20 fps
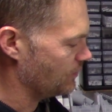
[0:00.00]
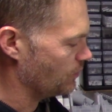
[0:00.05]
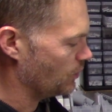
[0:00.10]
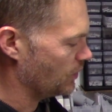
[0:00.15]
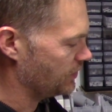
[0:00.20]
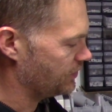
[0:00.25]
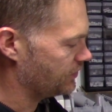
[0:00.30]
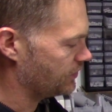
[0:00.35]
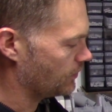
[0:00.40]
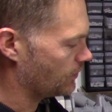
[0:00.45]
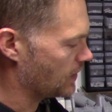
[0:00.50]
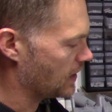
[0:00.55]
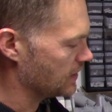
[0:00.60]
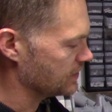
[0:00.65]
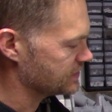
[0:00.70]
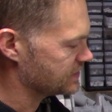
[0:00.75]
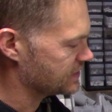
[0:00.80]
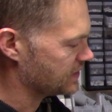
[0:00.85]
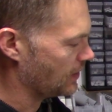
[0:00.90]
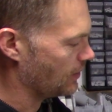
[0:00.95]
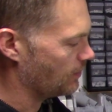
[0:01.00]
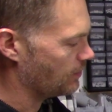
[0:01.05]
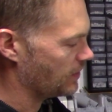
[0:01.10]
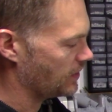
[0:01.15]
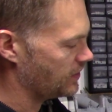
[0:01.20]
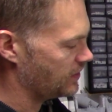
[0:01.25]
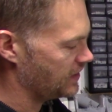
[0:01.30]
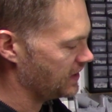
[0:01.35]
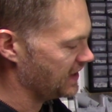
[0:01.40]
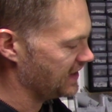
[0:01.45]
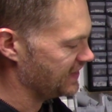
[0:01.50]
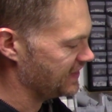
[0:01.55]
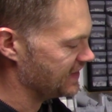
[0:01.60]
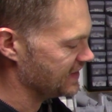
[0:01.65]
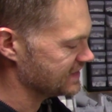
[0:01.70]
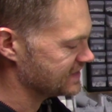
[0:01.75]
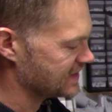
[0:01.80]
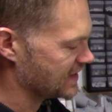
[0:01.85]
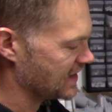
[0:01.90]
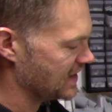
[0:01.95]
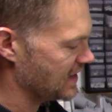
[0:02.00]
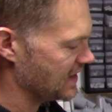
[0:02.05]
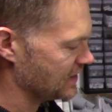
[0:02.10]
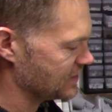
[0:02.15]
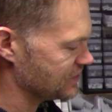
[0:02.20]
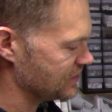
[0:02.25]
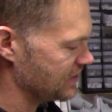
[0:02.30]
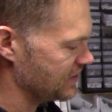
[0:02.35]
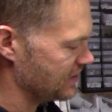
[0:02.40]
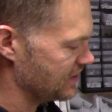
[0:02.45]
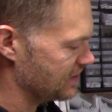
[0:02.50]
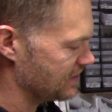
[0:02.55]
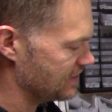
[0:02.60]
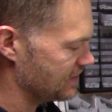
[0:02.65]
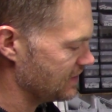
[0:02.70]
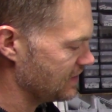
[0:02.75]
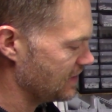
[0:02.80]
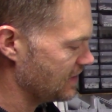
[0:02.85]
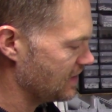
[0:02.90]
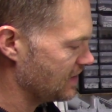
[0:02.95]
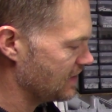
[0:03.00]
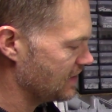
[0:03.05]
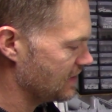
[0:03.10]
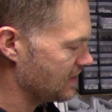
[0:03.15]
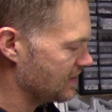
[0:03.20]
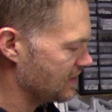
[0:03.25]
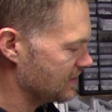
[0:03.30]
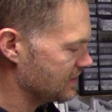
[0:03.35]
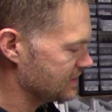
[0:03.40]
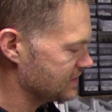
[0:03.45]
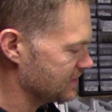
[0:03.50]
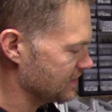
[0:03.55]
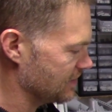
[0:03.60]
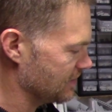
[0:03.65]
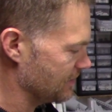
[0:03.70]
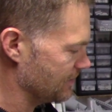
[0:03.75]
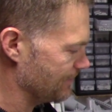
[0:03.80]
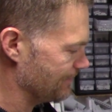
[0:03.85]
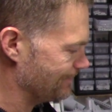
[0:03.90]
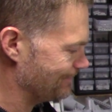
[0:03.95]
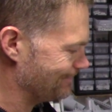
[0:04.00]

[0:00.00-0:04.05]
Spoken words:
with the round slope underneath this connection here. So